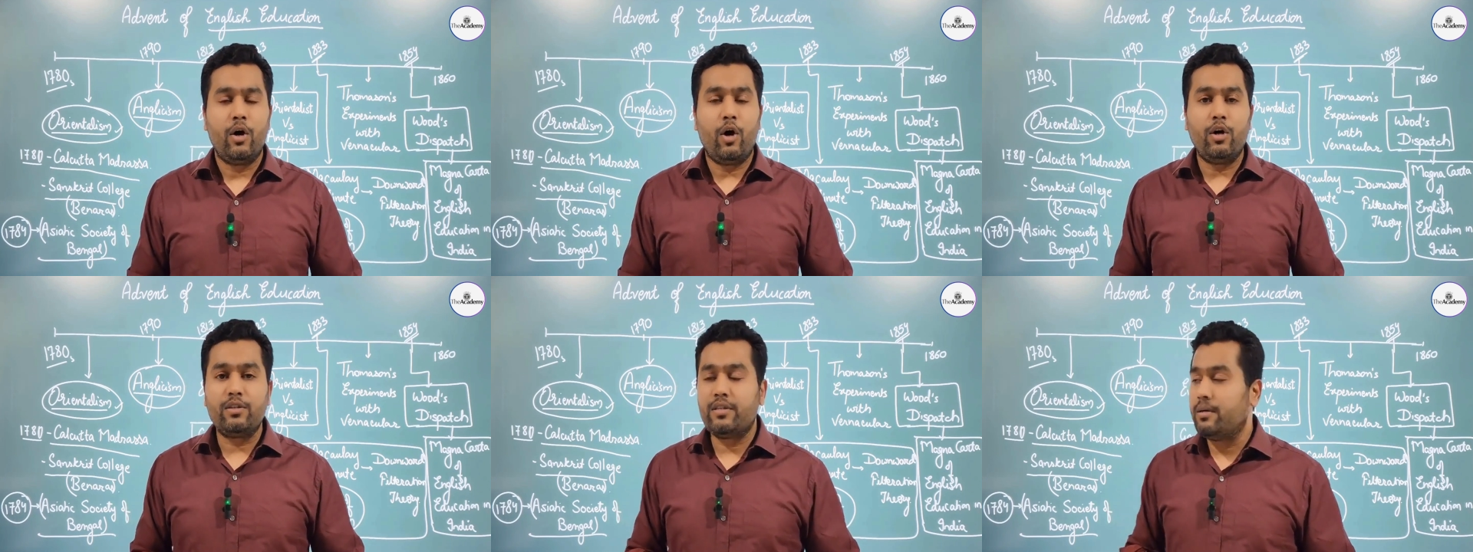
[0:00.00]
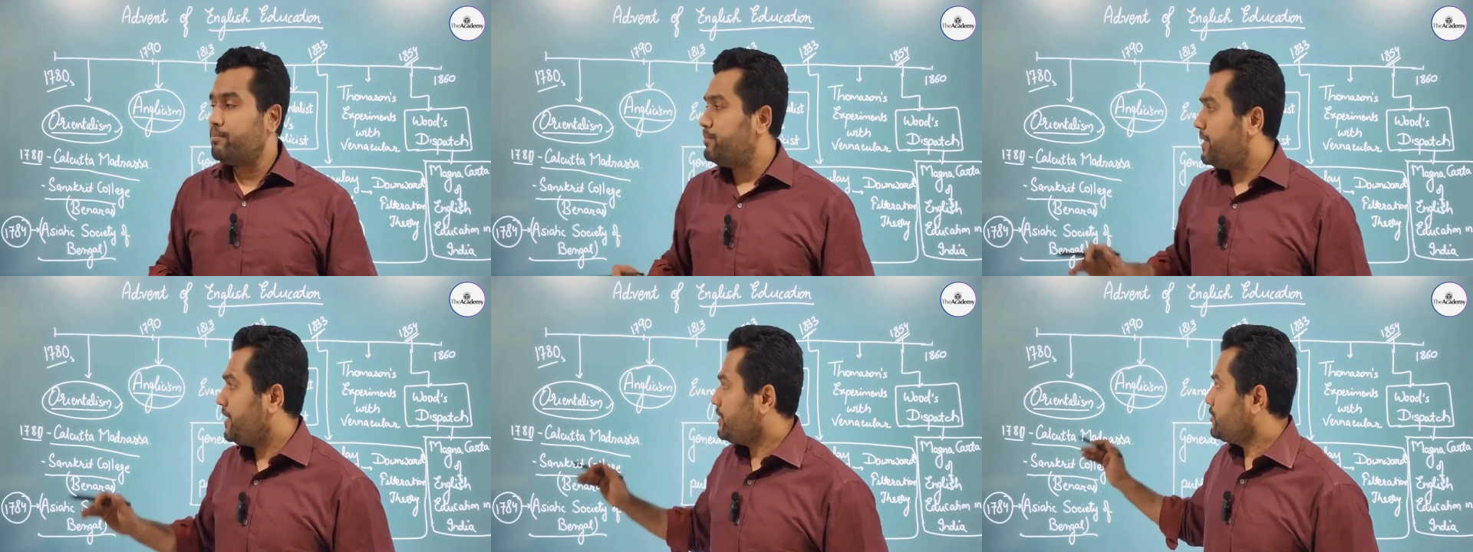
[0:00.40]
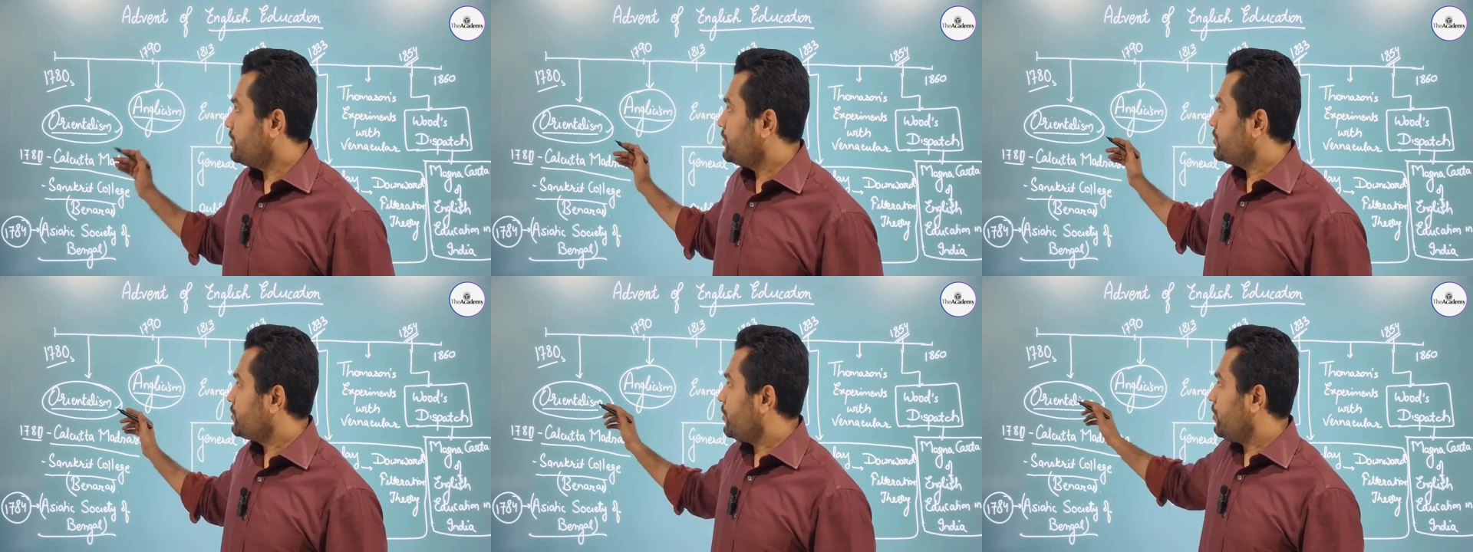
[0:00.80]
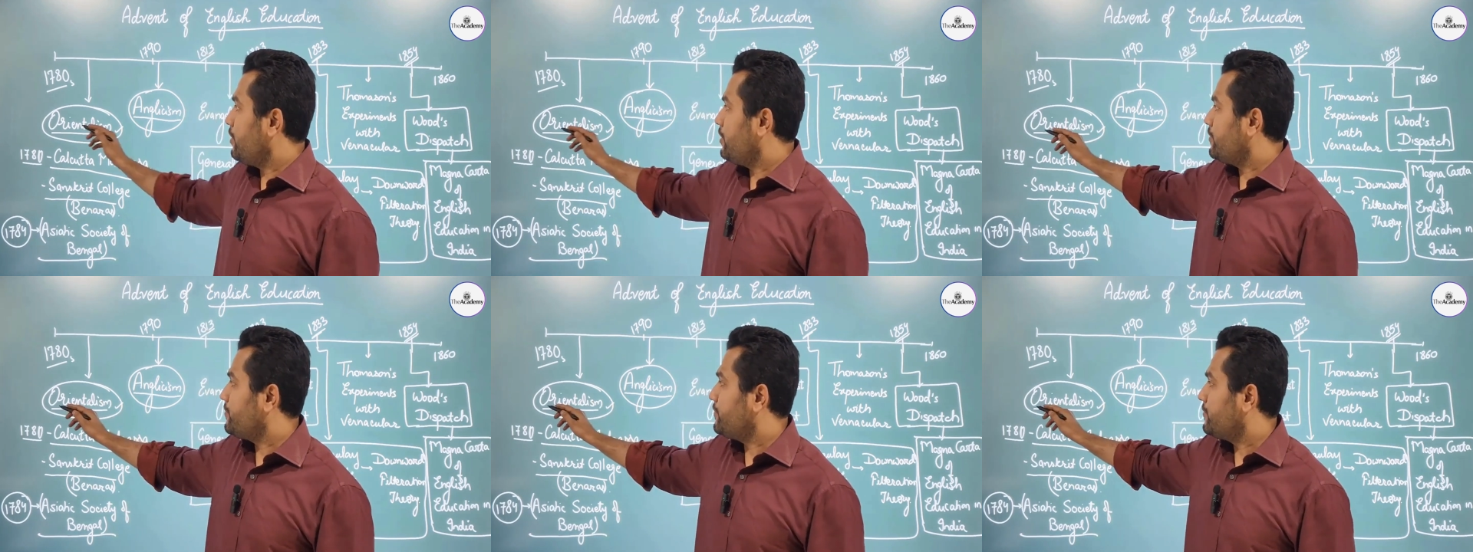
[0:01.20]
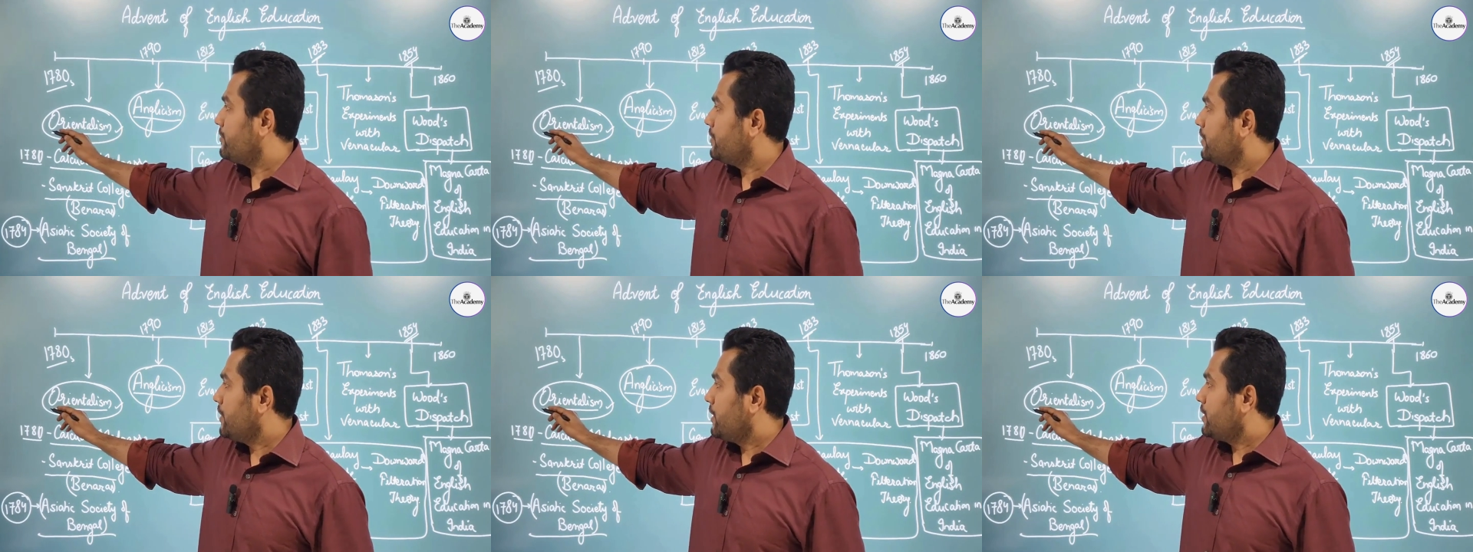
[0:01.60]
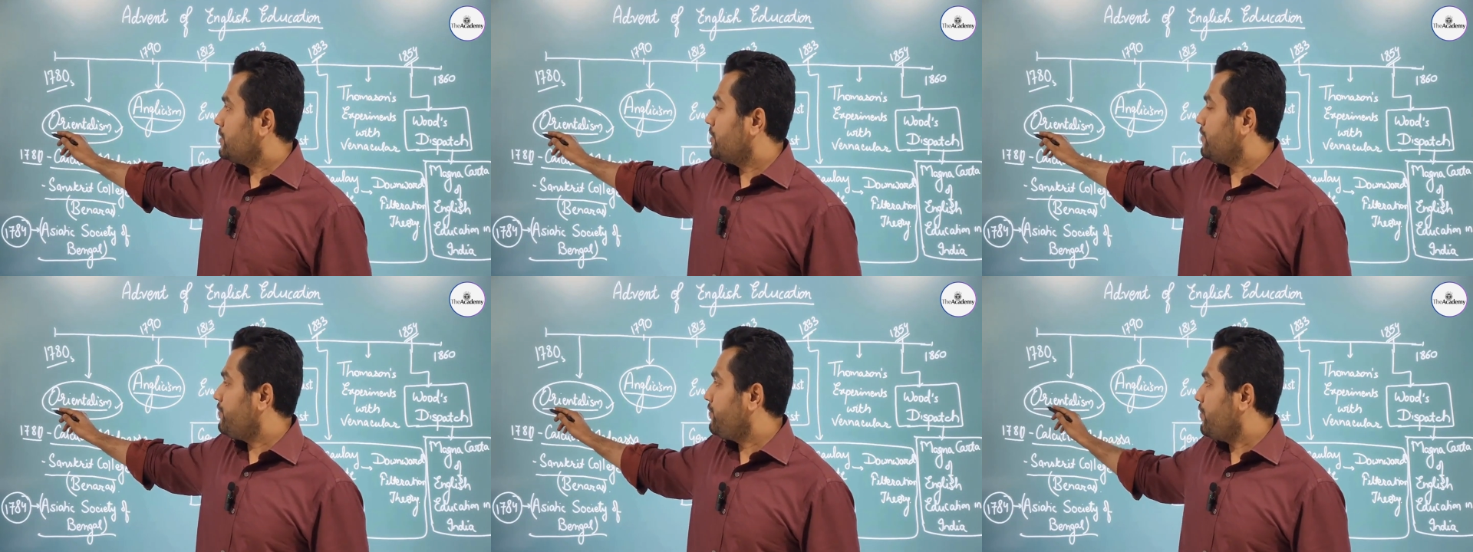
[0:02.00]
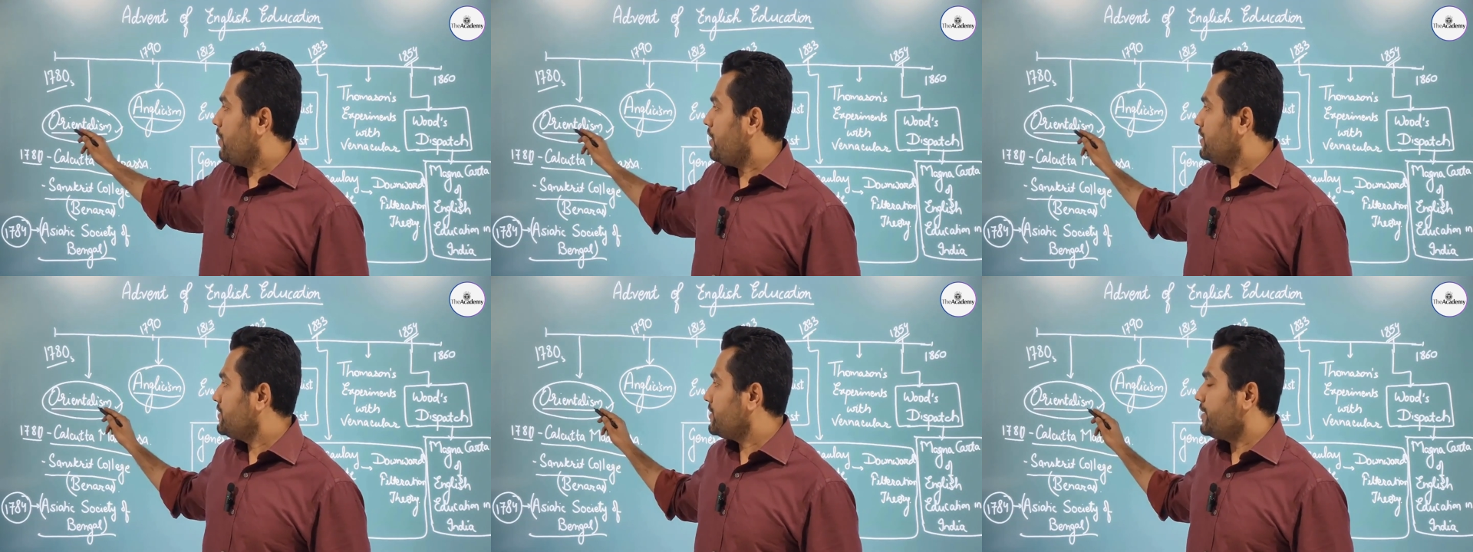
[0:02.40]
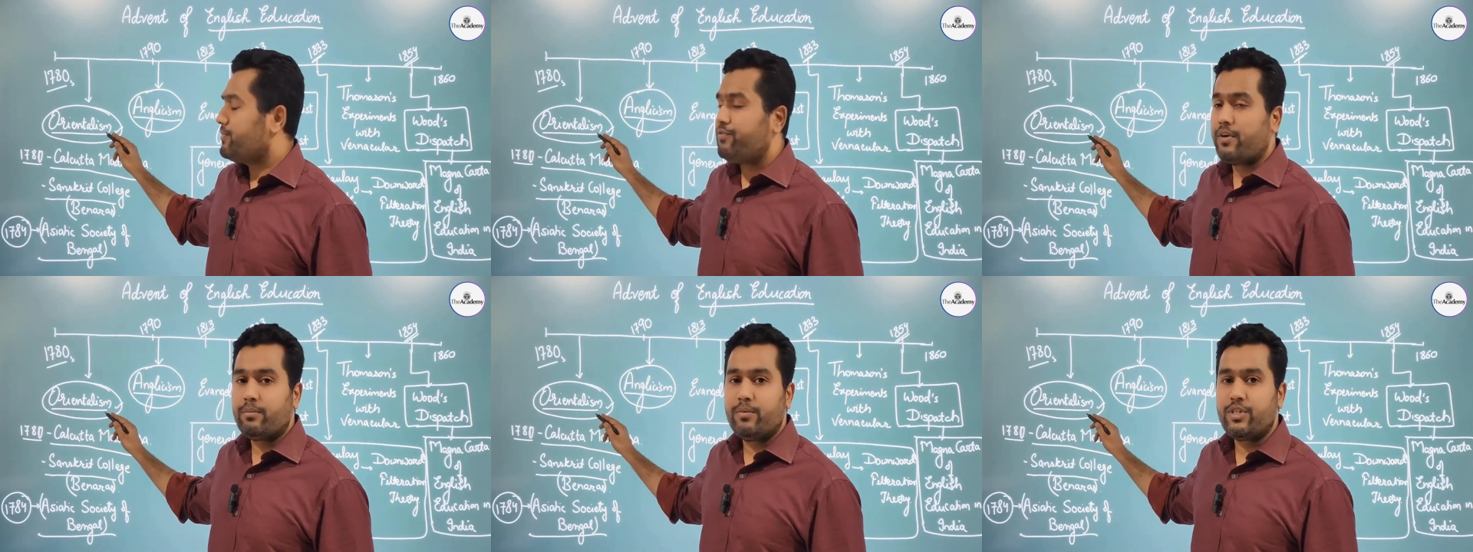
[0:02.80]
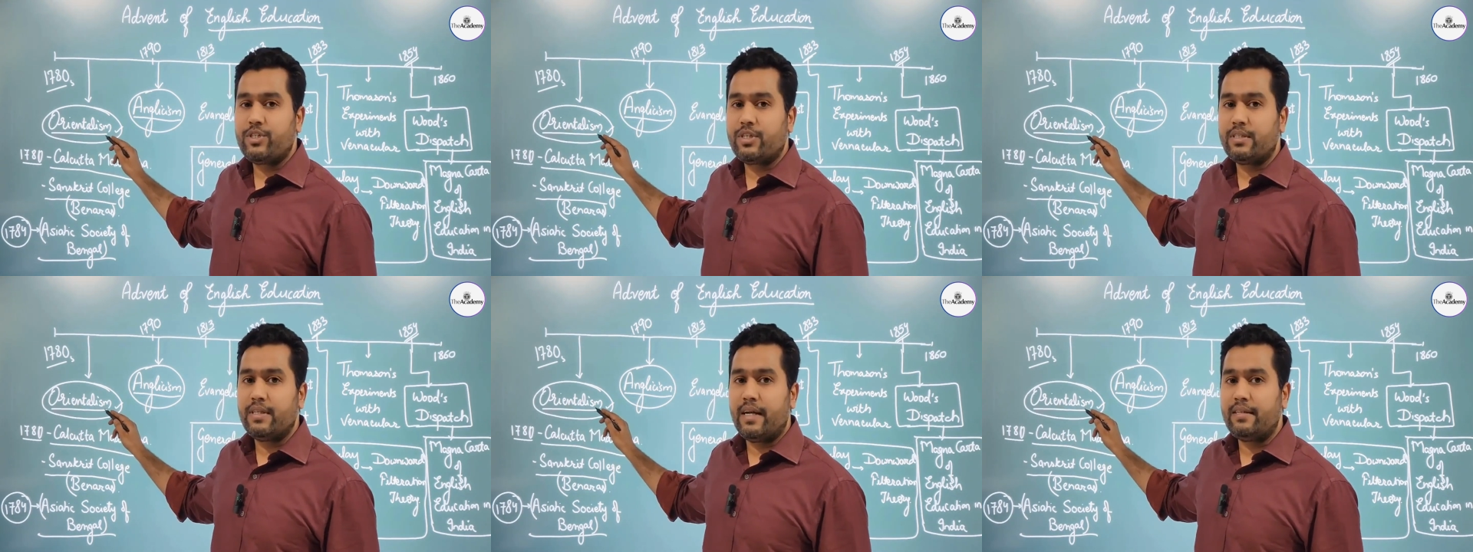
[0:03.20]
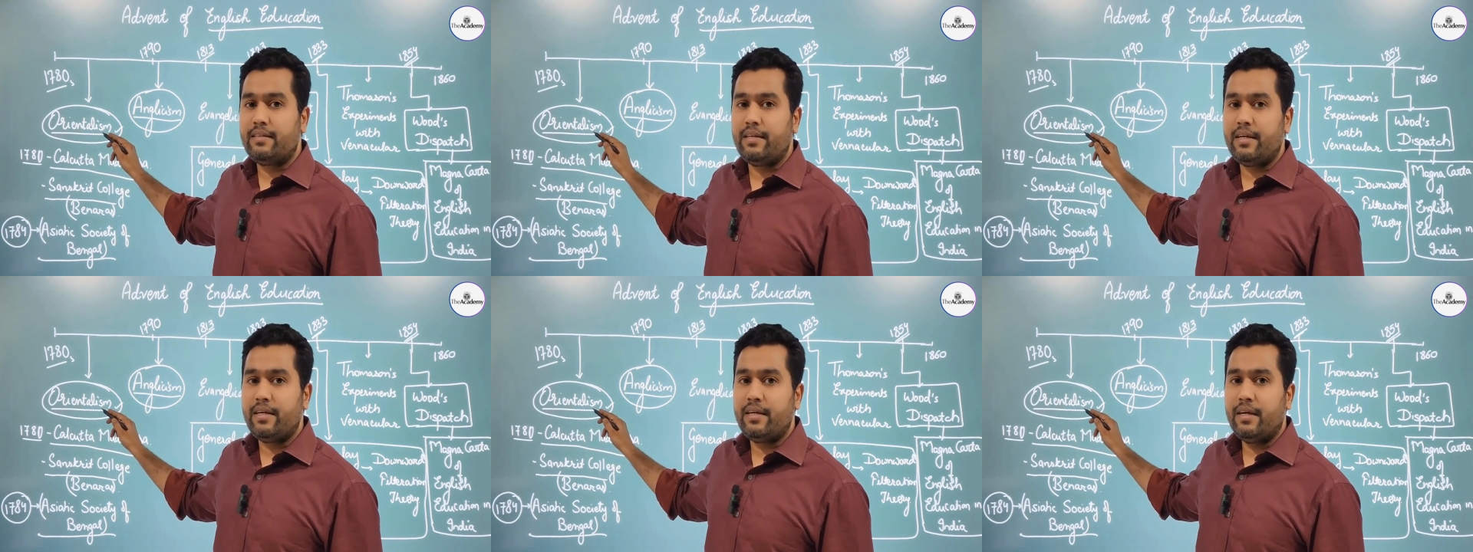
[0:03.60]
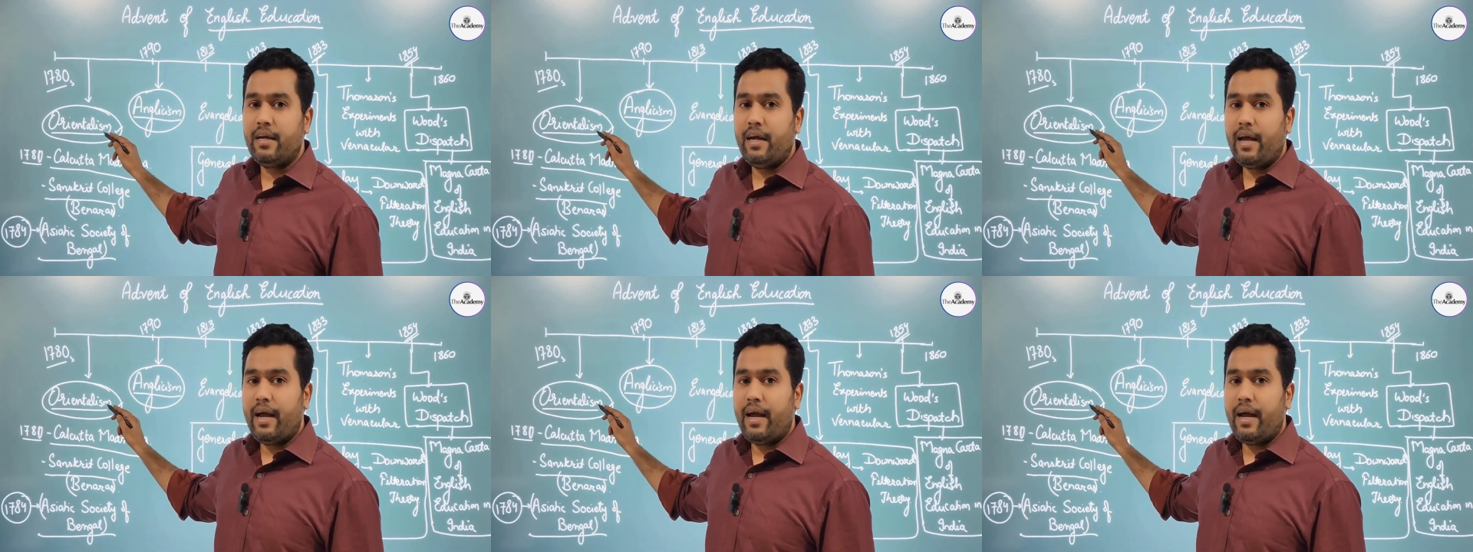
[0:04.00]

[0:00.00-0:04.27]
on the basis of the false information that they